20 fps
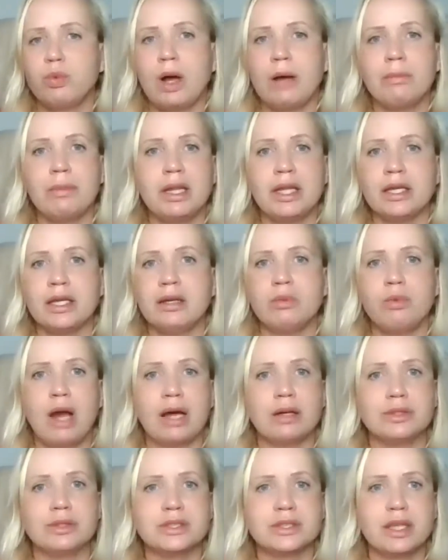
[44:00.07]
wandering
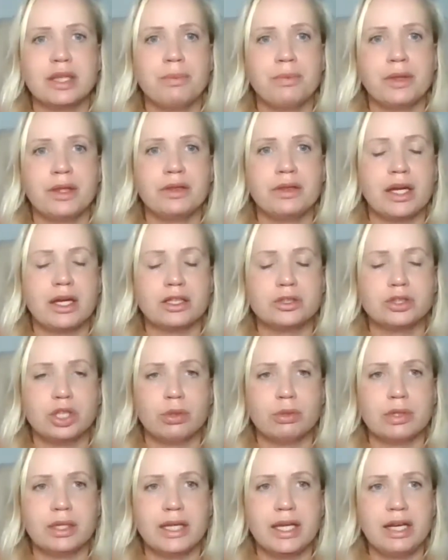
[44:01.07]
around something that are
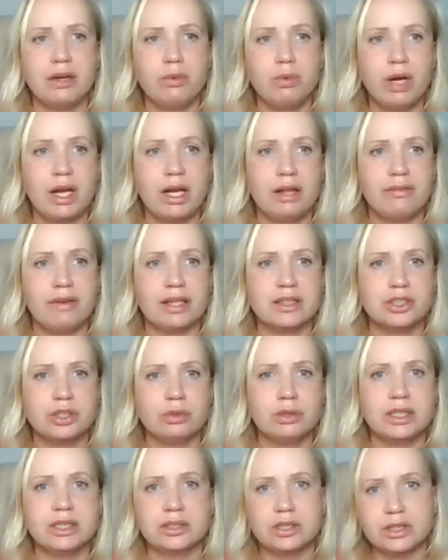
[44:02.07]
totally irrelevant,
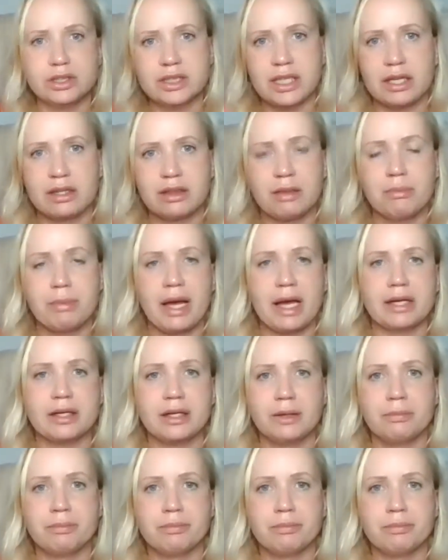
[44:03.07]
you need to take them back.